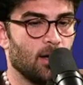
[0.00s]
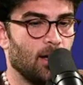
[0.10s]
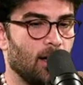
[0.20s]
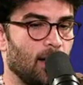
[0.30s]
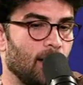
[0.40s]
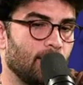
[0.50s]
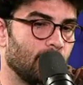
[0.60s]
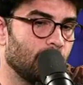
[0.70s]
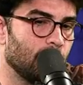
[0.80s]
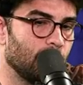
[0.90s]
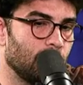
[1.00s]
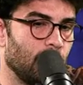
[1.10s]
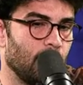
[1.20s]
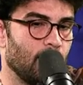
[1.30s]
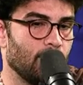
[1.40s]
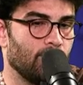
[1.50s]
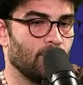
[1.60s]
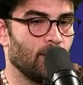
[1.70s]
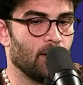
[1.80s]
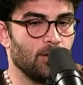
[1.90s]
that they have
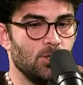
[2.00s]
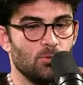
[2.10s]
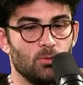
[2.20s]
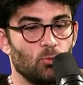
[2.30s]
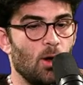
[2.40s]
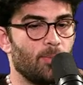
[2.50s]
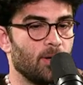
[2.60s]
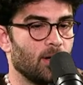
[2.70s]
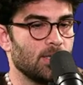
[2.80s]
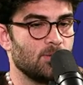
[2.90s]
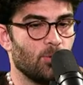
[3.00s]
weaponized